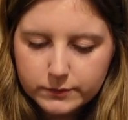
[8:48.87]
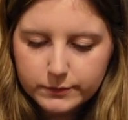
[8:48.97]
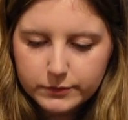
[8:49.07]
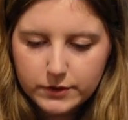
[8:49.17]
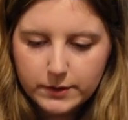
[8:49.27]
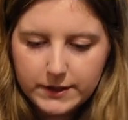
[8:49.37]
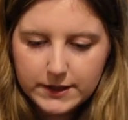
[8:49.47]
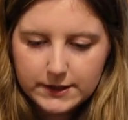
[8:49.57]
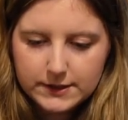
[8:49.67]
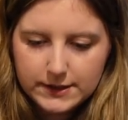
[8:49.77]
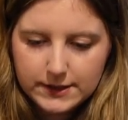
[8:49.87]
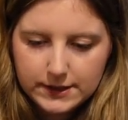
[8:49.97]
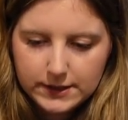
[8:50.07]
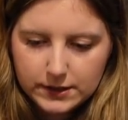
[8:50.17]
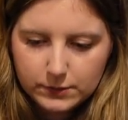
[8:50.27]
them back into
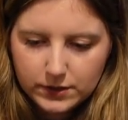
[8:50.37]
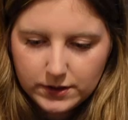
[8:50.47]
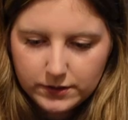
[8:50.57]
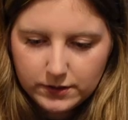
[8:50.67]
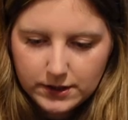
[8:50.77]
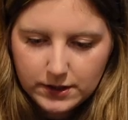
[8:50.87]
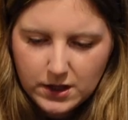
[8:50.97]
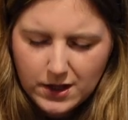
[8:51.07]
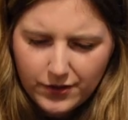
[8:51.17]
here. Will I do that?